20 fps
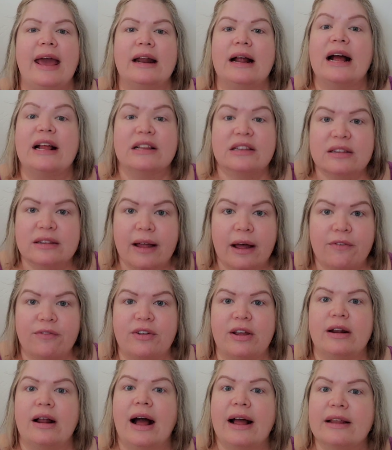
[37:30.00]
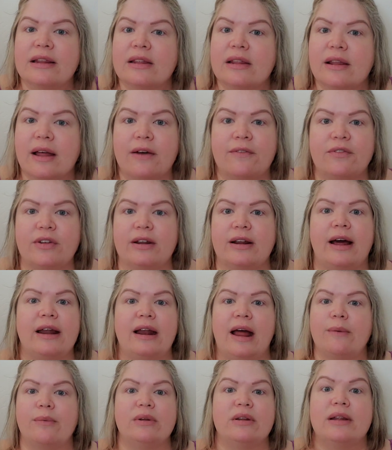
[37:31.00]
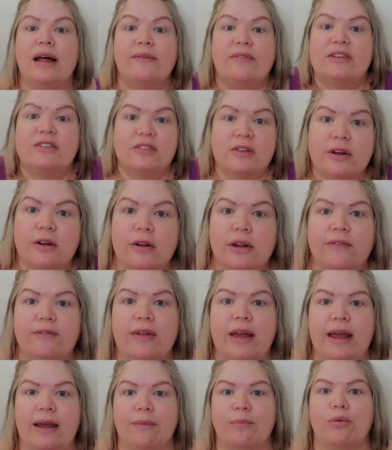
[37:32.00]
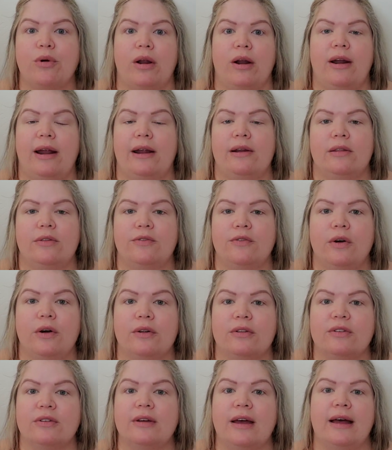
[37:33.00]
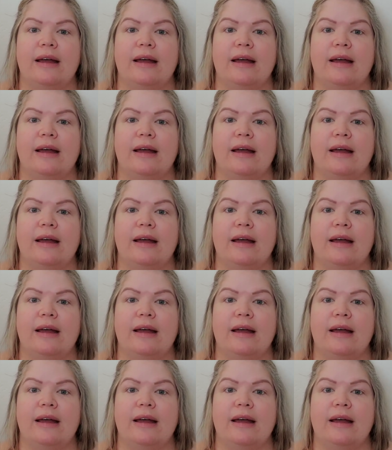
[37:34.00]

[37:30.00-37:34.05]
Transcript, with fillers: And I loved it. I loved it. And I would love it still if they brought it out of the vault.